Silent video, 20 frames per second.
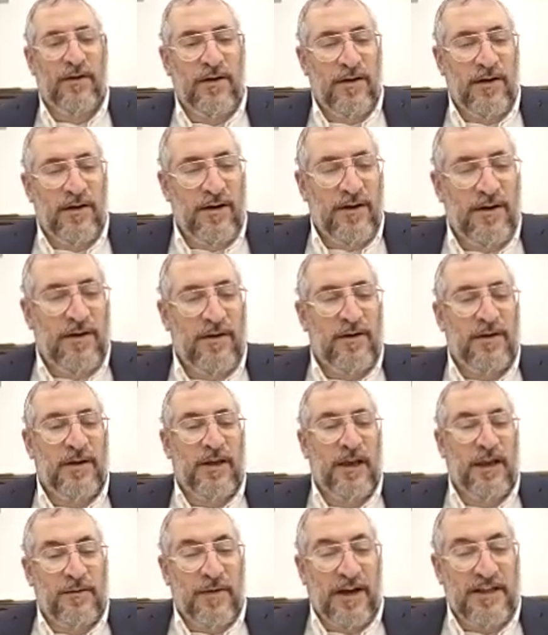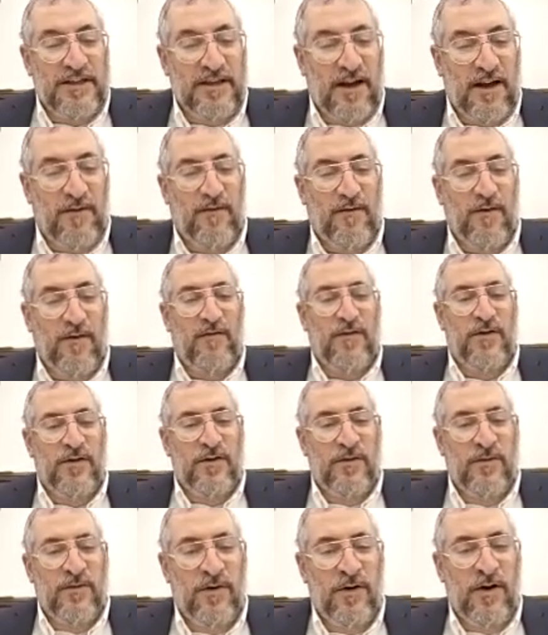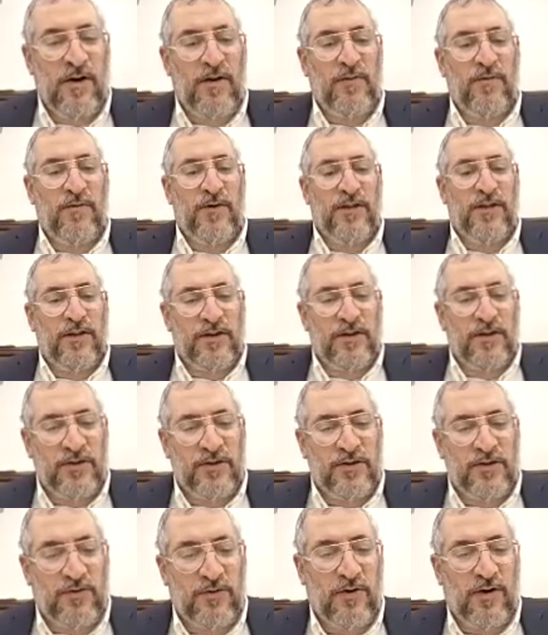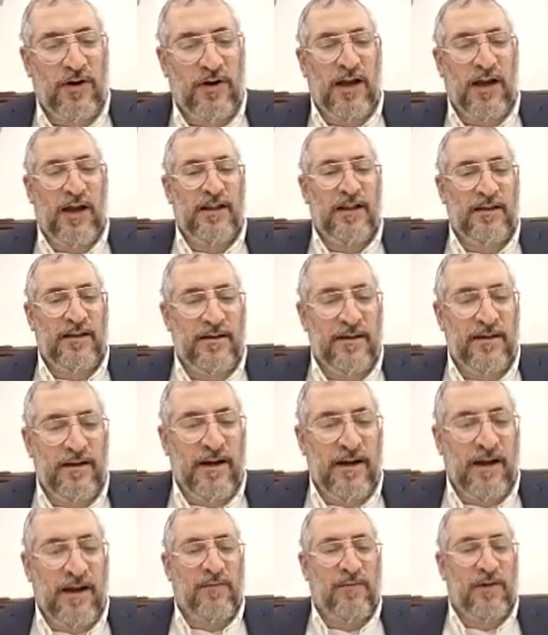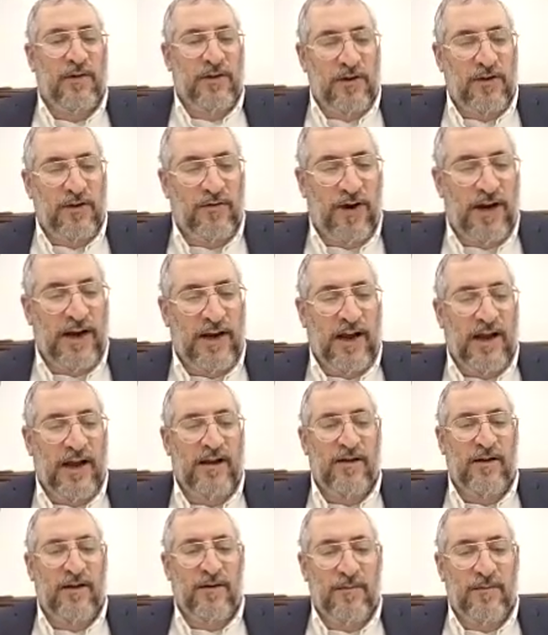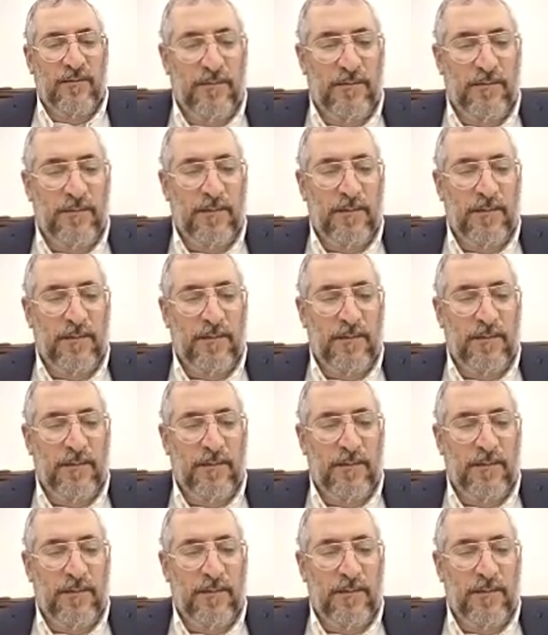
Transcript: going to king myself over you with a strong hand and with a great anger.